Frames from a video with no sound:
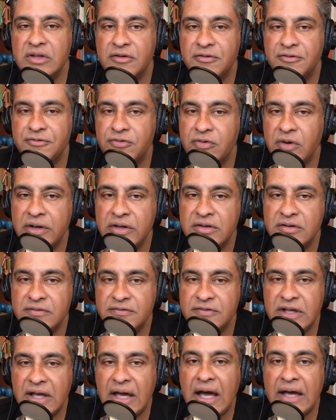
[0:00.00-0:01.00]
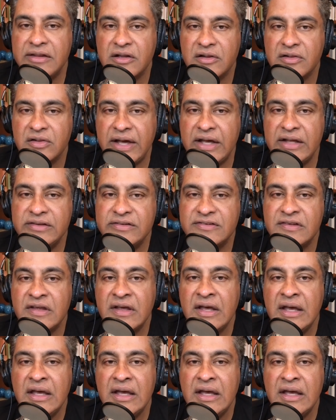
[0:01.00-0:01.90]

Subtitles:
the front of the eye, the lens,